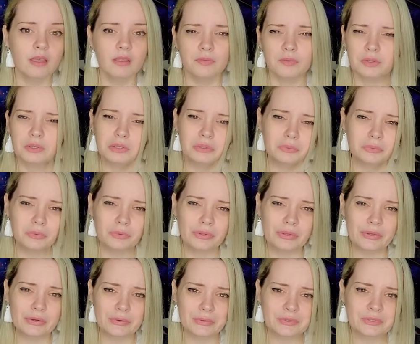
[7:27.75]
that didn't really
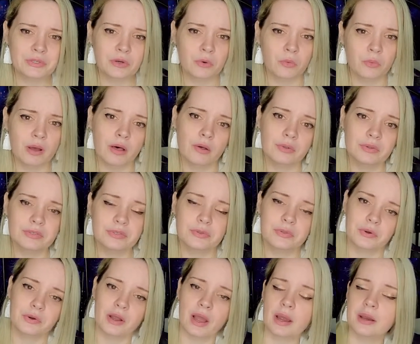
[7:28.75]
go so well, so
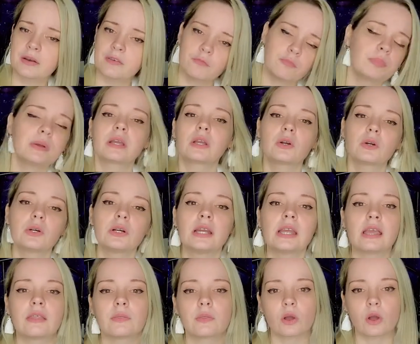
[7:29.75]
they're kind of bickering
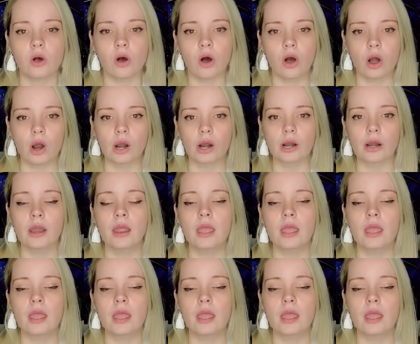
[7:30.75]
in the car,